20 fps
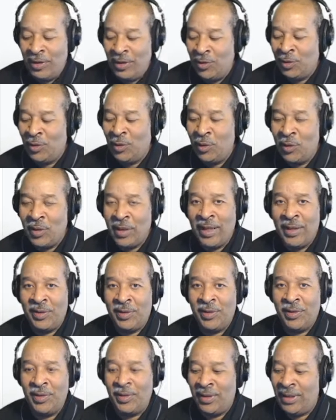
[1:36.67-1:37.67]
you do
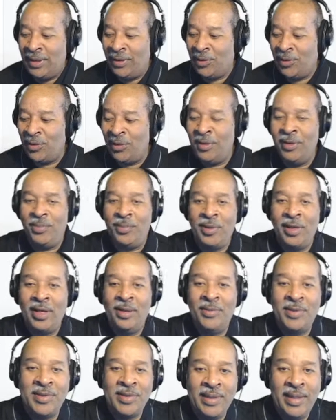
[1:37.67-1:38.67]
enter into the
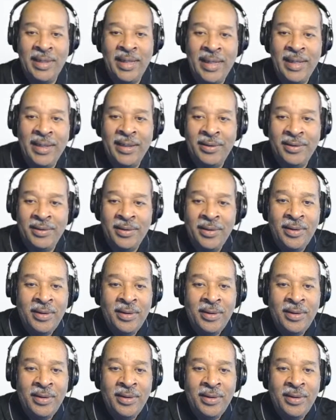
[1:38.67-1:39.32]
promised land.